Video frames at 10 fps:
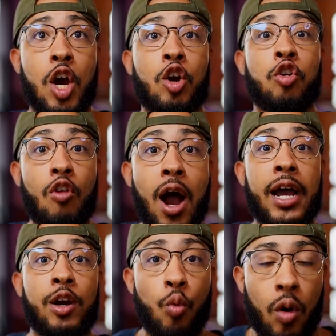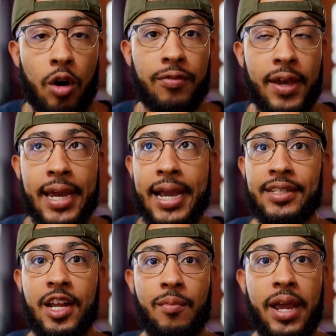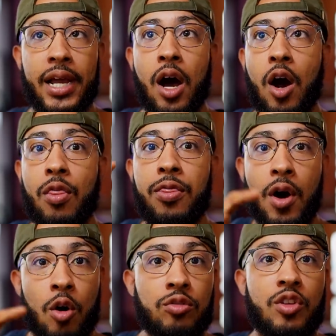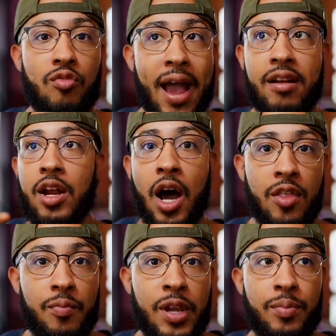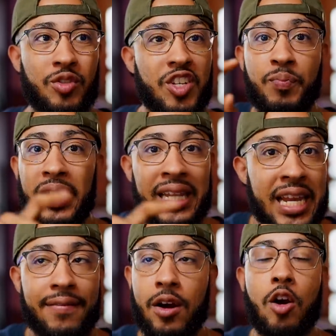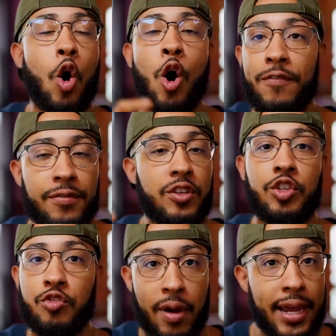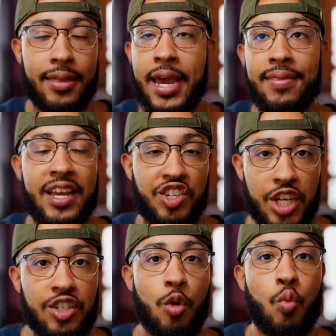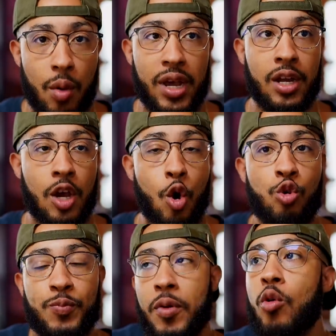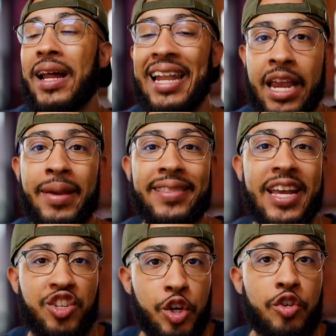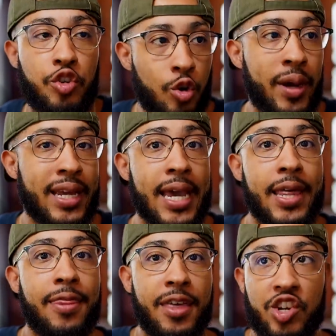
crying wolf is gonna make those around and other people just believe her off of the strength that she's a woman who's proclaiming that you're doing this